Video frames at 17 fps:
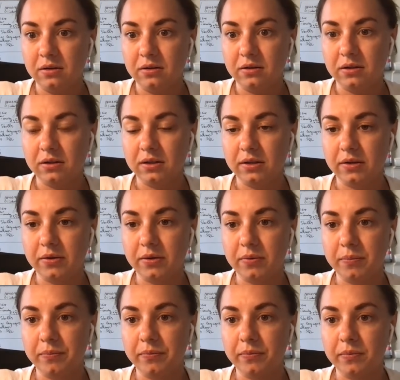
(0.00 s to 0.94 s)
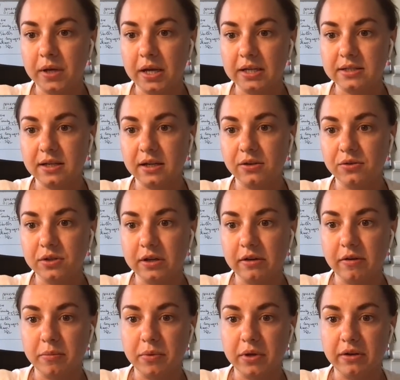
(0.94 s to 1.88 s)
Executive
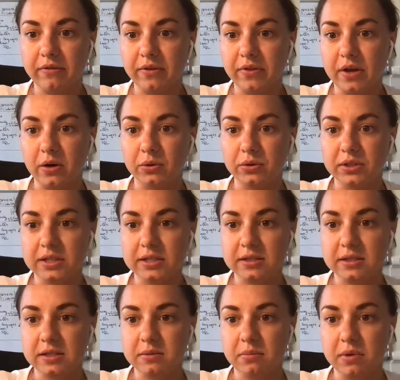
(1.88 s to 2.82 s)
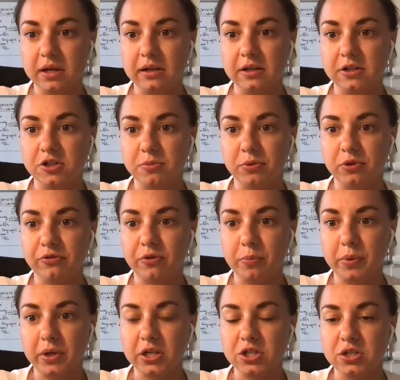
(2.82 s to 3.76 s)
MBA without thesis be eligible for
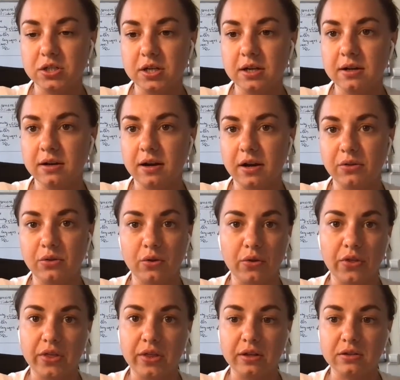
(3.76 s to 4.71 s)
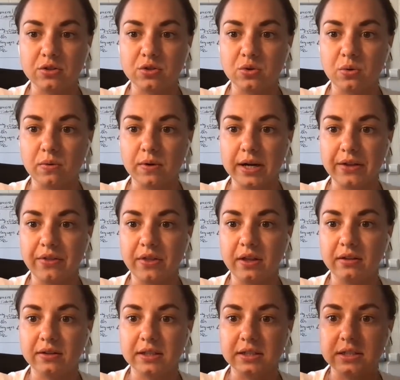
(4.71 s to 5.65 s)
PhD? I don't think so. I
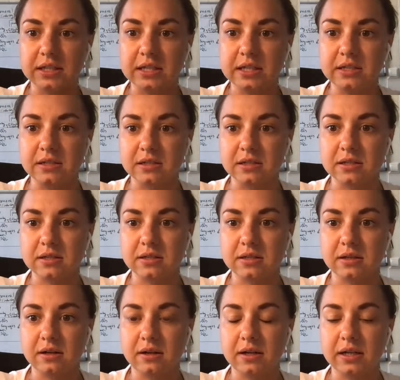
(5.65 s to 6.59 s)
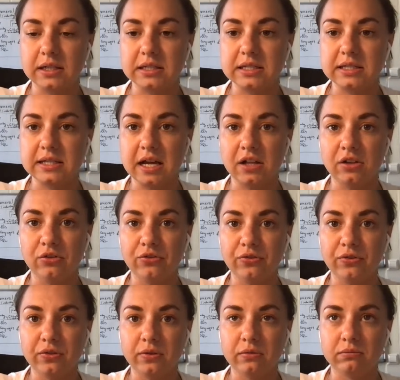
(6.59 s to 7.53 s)
think the thesis itself.
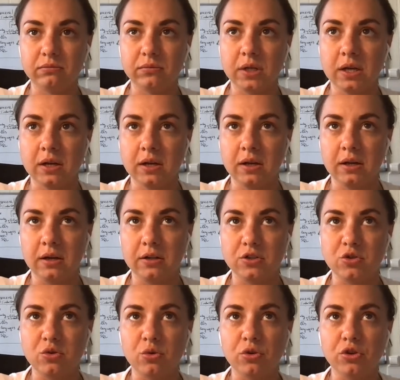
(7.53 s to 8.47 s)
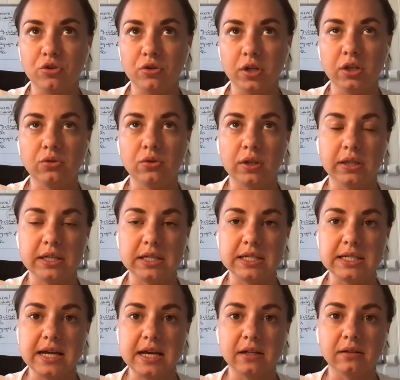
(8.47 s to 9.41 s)
So you need to
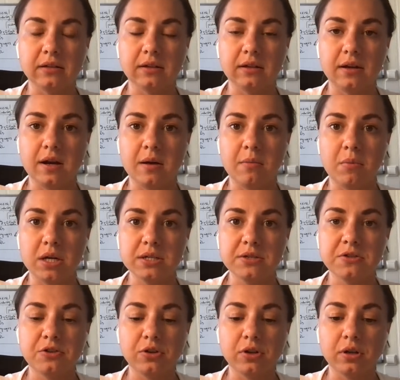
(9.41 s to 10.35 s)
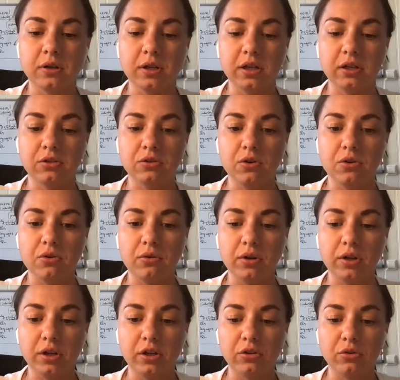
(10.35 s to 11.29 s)
understand the master in
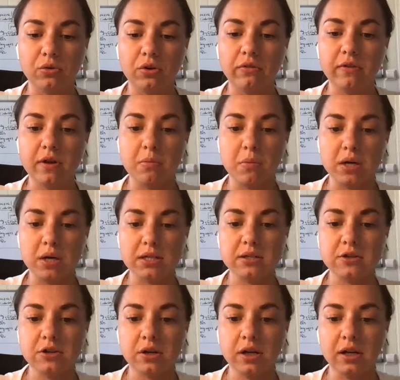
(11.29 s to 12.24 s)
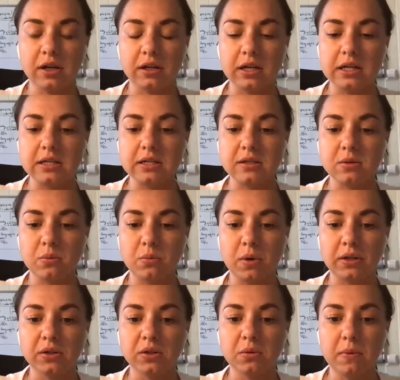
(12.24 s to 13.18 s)
Norway master, it is
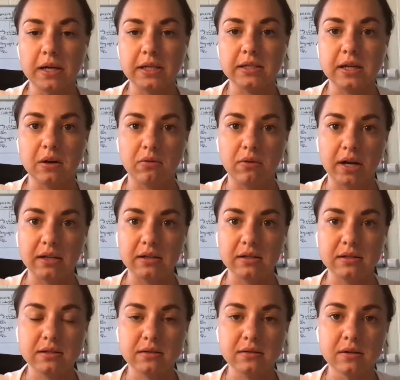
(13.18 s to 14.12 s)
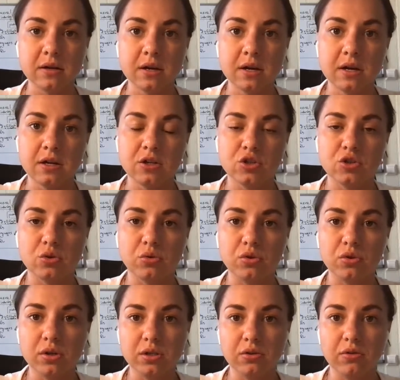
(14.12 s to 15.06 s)
120 credits. So
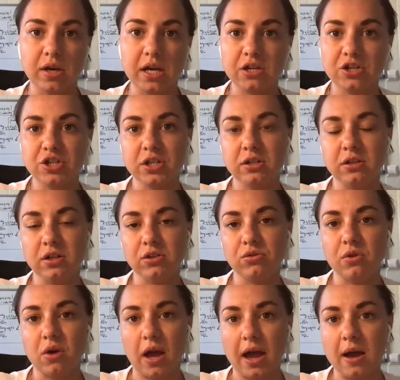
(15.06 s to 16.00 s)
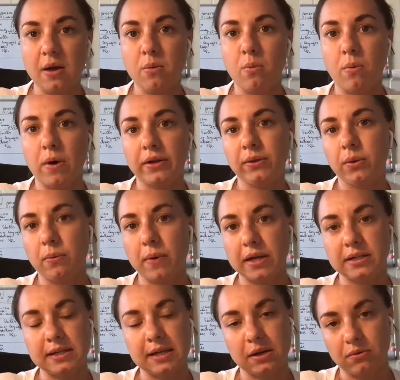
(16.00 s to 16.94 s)
your education need to have
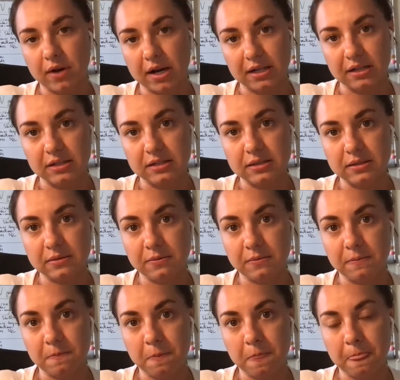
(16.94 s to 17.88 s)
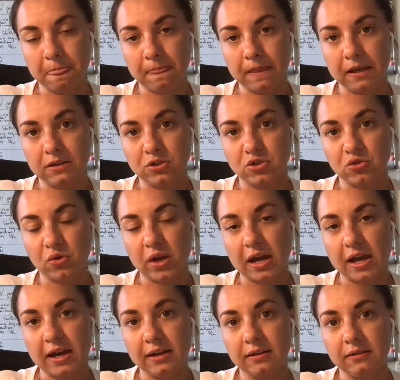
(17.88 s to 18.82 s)
120 credits. So
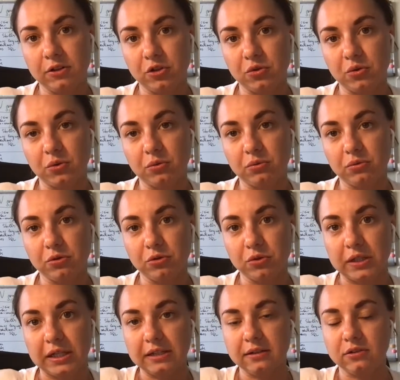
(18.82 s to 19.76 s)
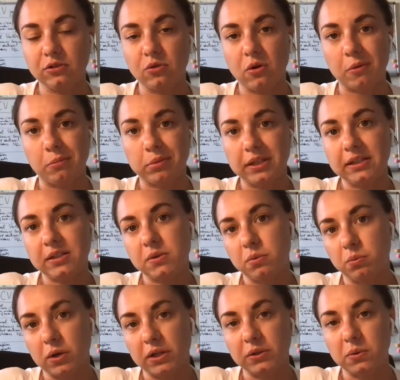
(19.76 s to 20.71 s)
you needed to complete
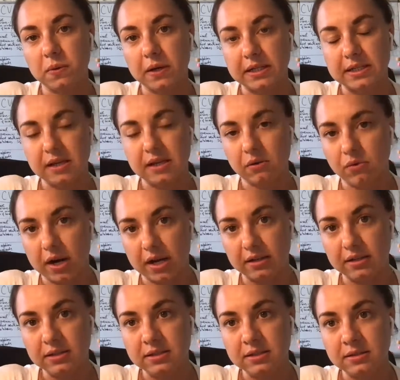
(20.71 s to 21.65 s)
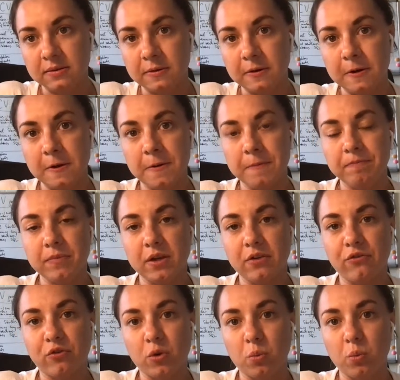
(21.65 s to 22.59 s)
120 credits,
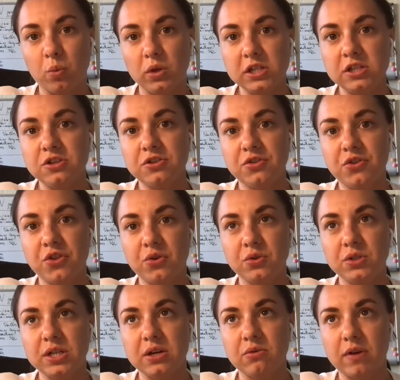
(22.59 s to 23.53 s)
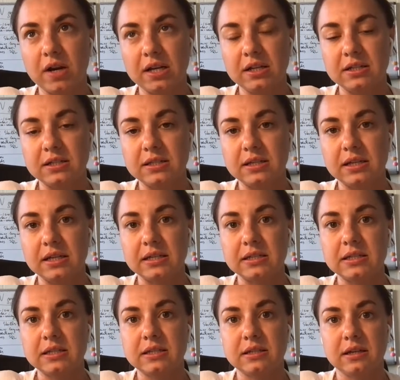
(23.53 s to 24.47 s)
from which 30 credits
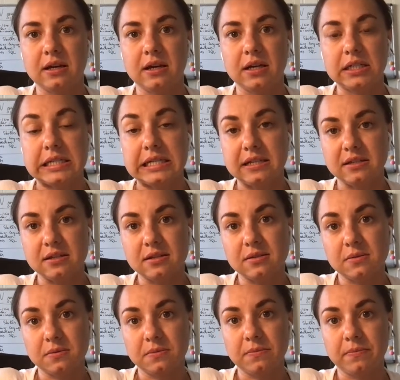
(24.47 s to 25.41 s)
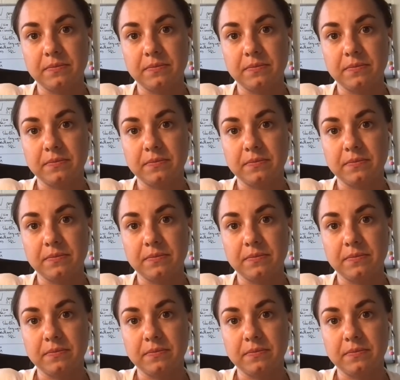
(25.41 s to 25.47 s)
is thesis.